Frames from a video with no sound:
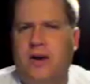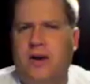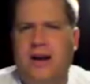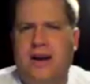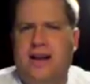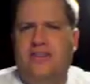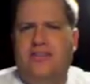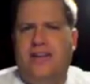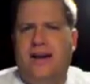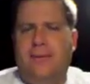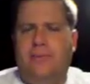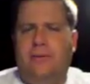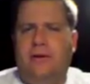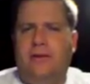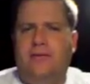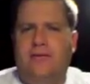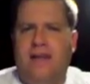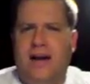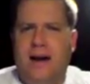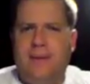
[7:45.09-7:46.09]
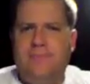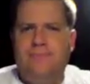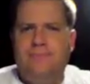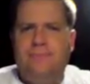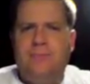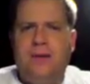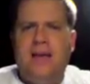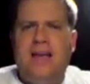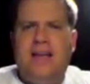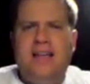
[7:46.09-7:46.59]
great example of that.
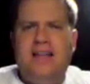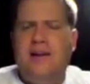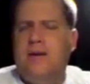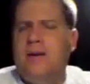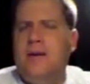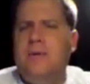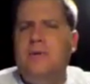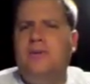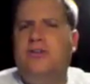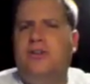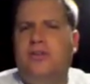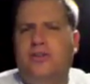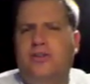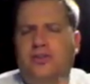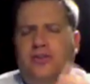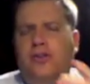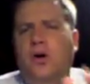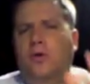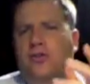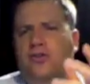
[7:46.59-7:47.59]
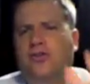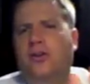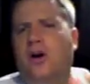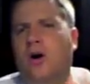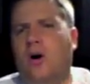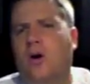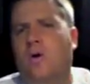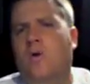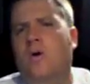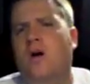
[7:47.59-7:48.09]
He was a
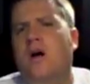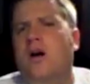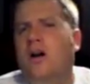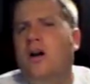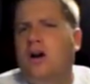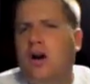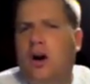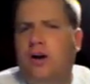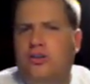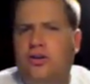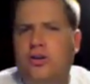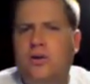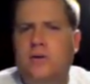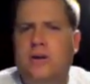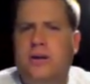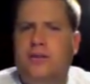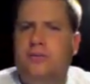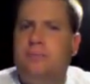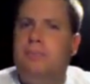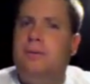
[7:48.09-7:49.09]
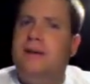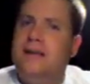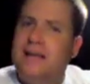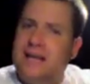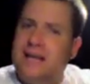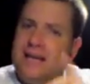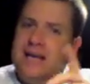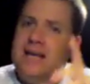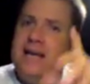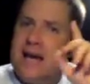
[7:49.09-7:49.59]
so-so cartoonist, but
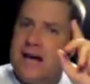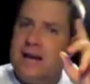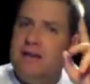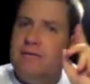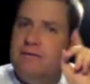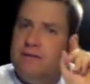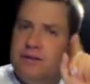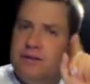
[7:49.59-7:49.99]
he had a